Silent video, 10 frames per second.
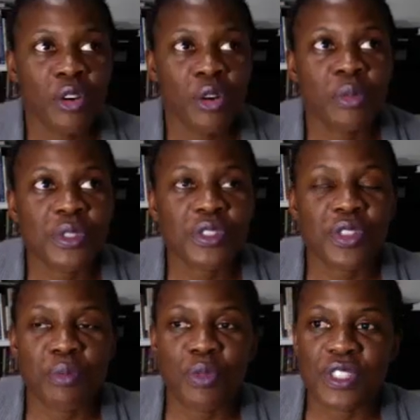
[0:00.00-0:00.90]
almost to
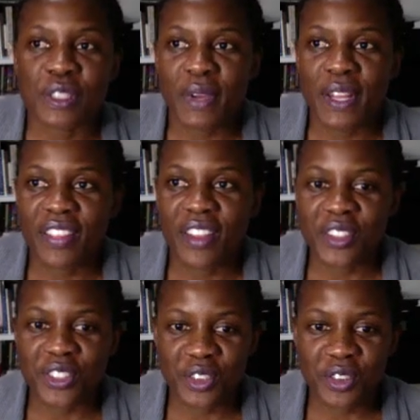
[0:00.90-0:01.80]
the most part, and the
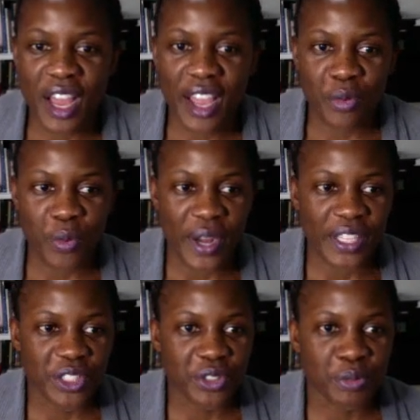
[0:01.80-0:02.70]
reason I
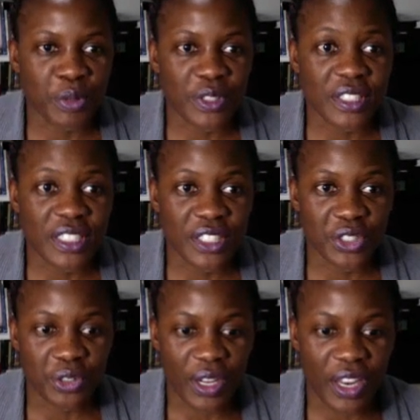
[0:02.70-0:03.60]
wanted to mostly
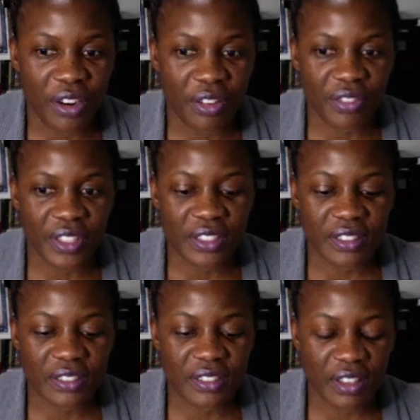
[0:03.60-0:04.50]
do a lot of
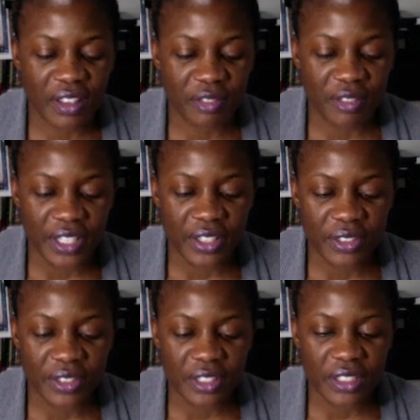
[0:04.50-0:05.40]
these
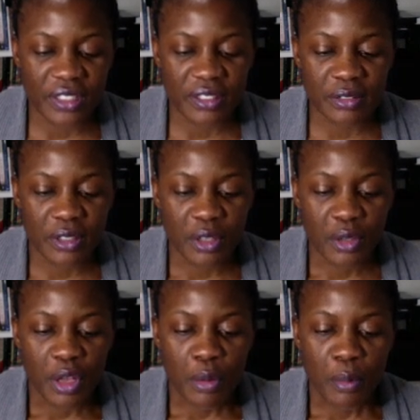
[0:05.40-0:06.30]
videos is
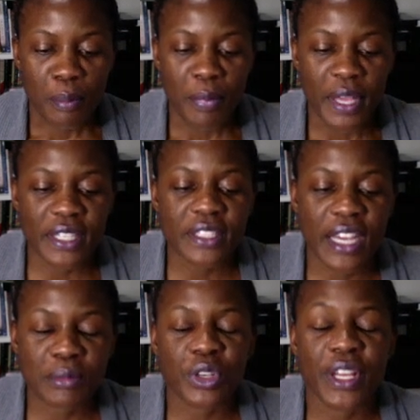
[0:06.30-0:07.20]
many
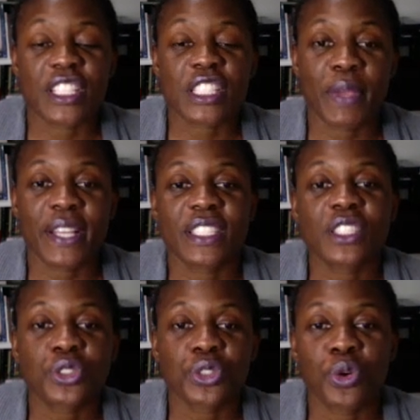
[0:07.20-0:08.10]
times you're
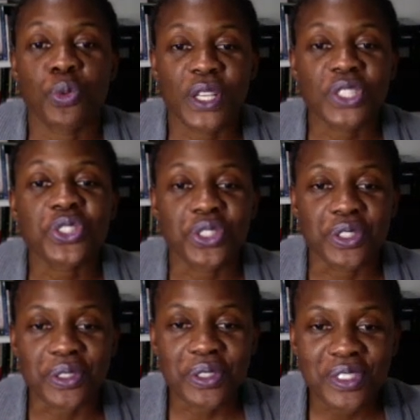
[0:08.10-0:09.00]
expected to know what to
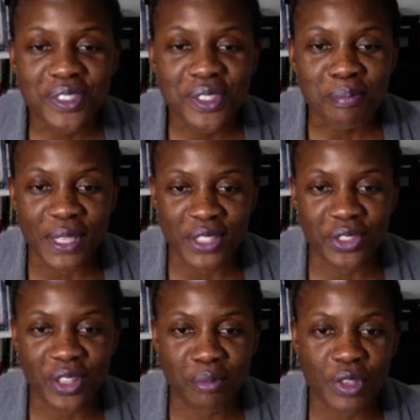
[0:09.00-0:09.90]
do, but
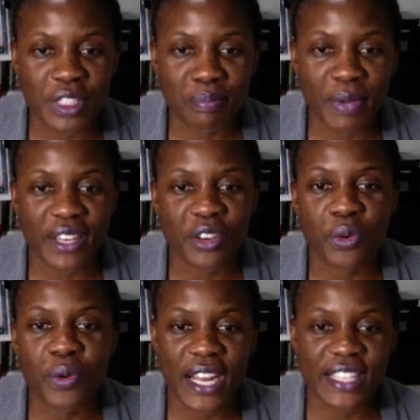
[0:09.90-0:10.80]
to the most part,
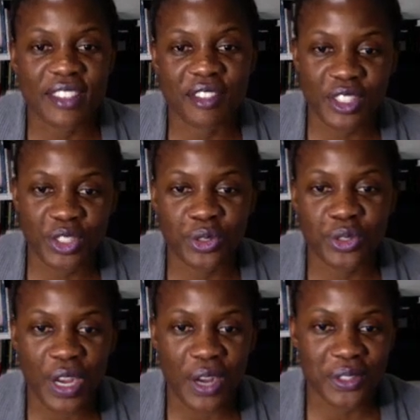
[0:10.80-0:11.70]
no one has ever told
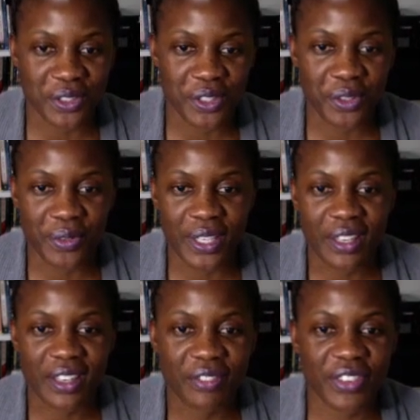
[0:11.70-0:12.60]
you how to do it.
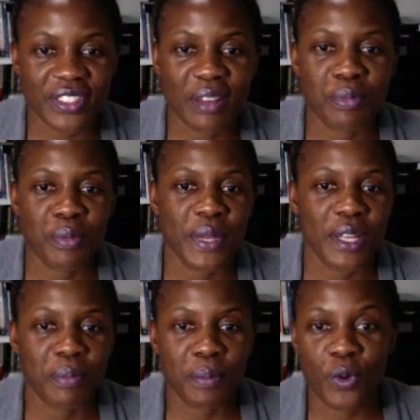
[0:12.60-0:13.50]
For example,
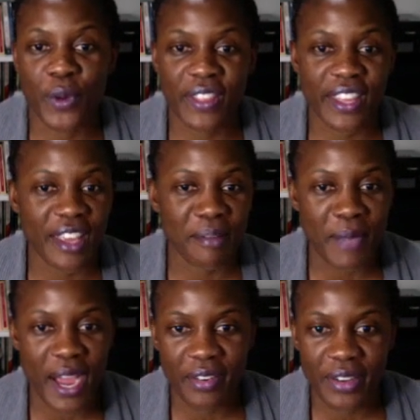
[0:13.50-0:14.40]
many people, when they get
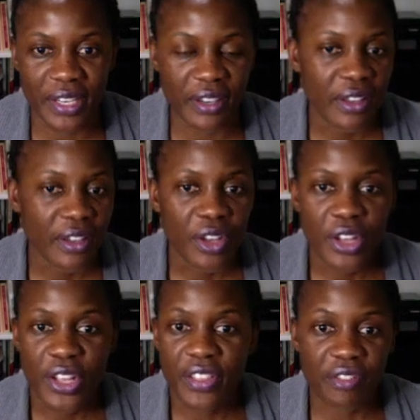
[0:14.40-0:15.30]
married,
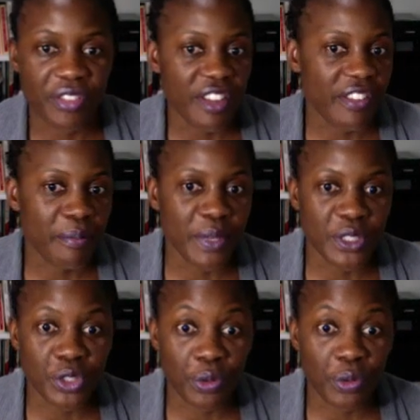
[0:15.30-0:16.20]
they've never
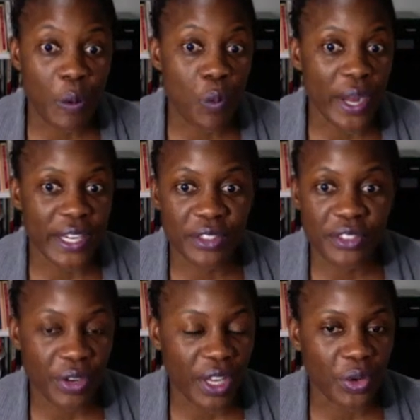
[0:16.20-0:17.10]
been told what it's
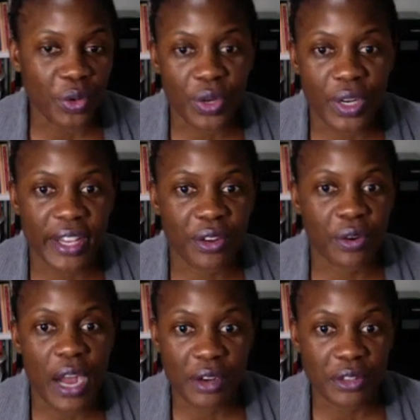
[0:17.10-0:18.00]
going to look like
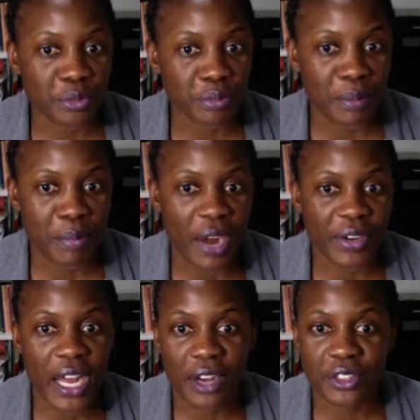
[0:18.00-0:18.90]
or how to be
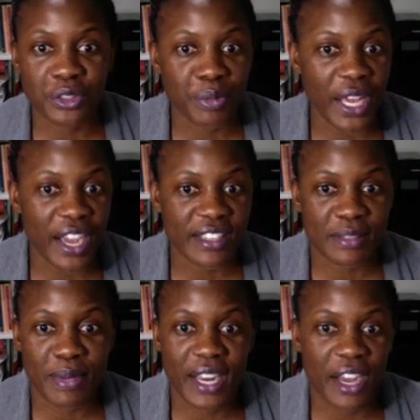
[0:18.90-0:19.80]
married, how to be a
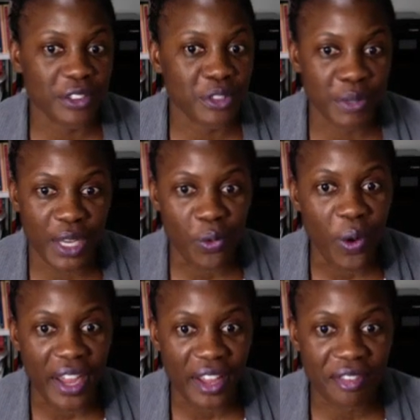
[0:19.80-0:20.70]
husband, how to be a
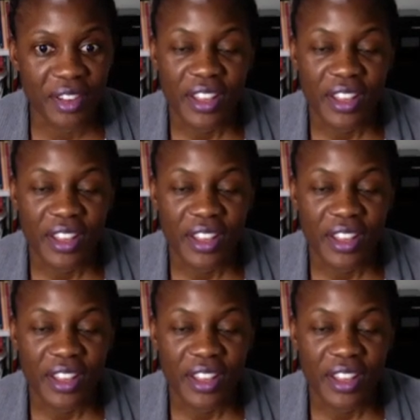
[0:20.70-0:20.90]
wife.